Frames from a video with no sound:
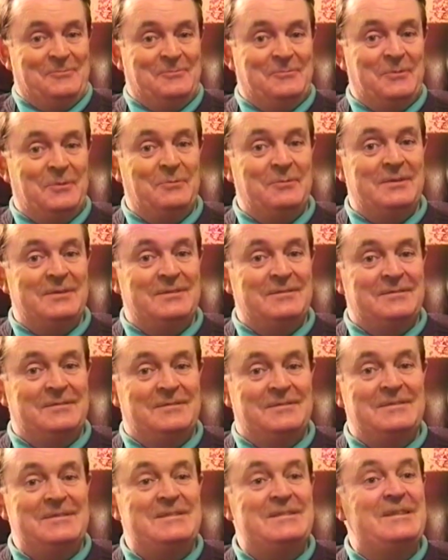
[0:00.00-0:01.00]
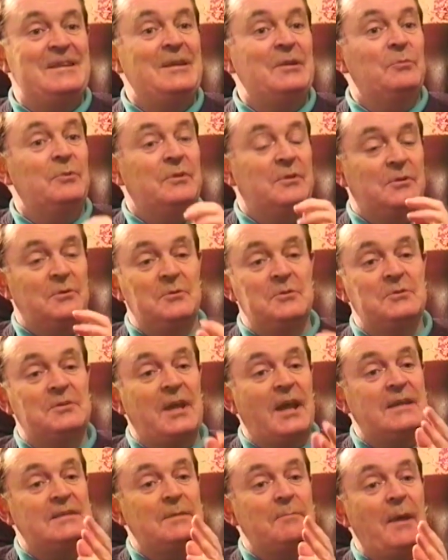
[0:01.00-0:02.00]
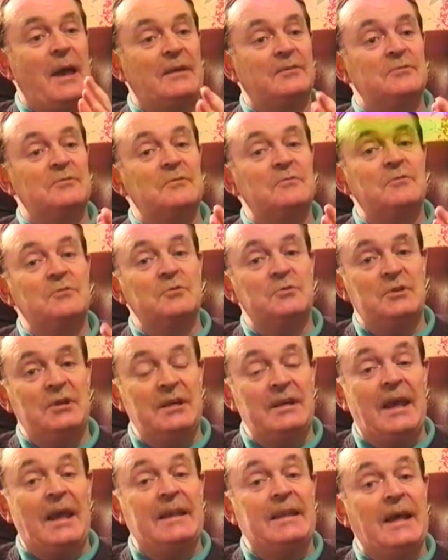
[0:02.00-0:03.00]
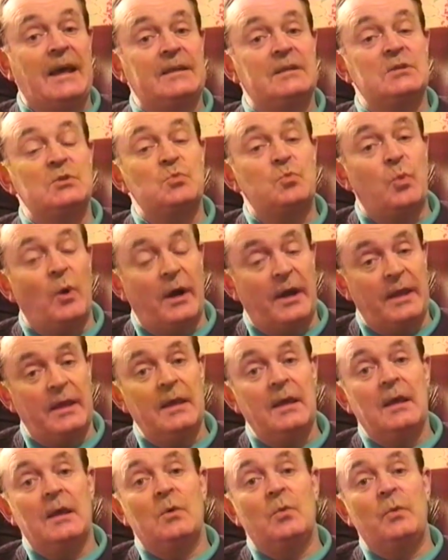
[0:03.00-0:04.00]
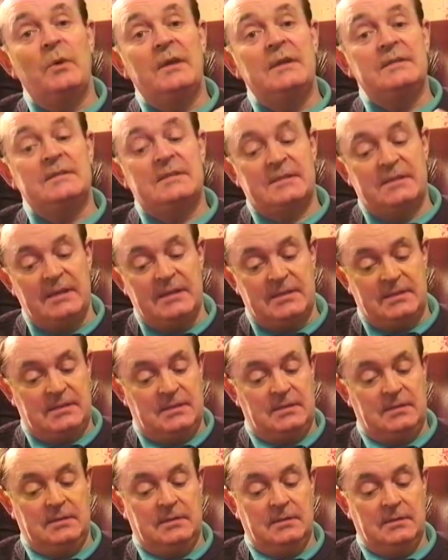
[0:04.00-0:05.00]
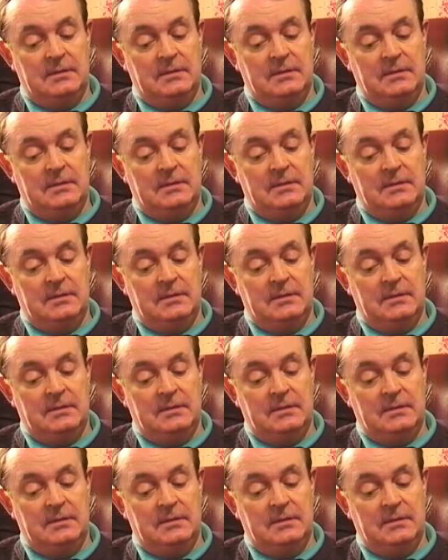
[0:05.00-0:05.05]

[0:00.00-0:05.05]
we will deal with those as a matter of routine, and that is why we insist